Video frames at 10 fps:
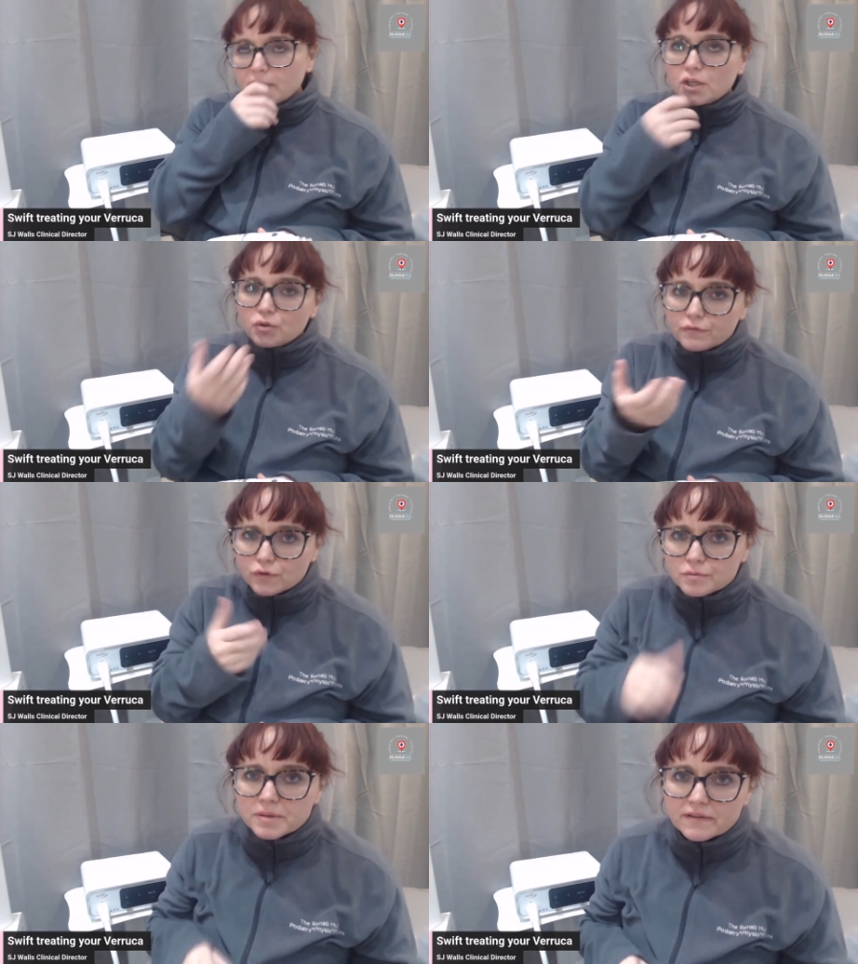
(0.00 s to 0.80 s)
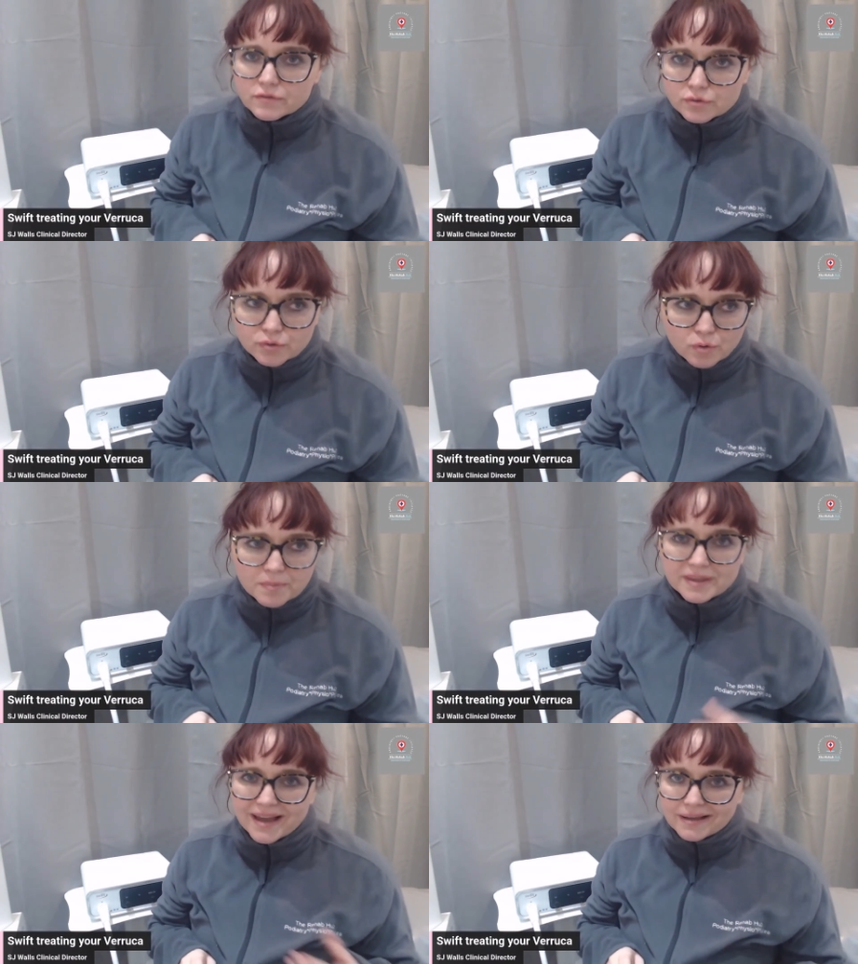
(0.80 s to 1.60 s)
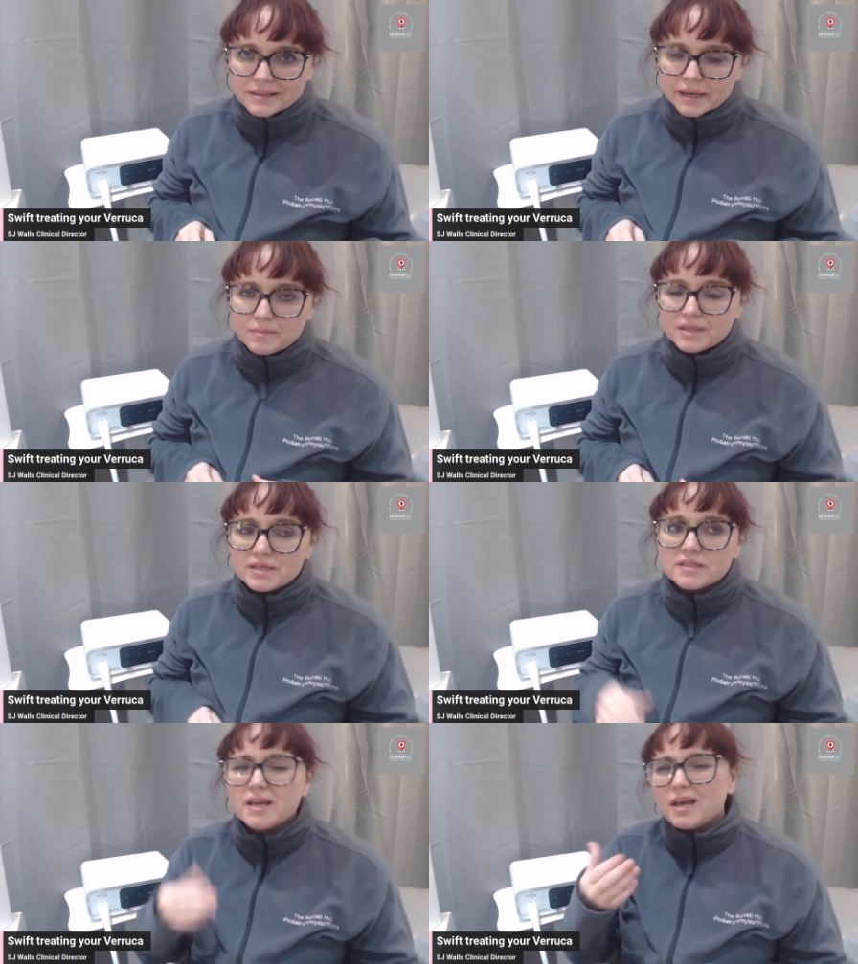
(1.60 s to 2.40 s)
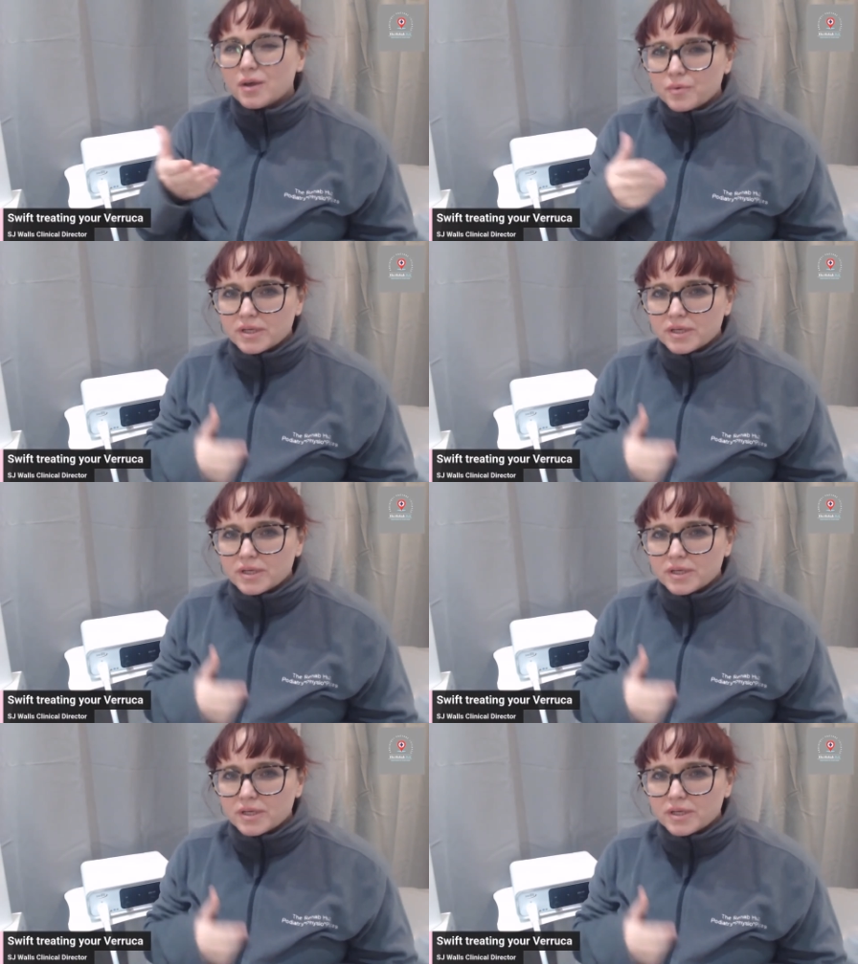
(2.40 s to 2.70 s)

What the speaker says: if you had peripheral neuropathy and diabetes,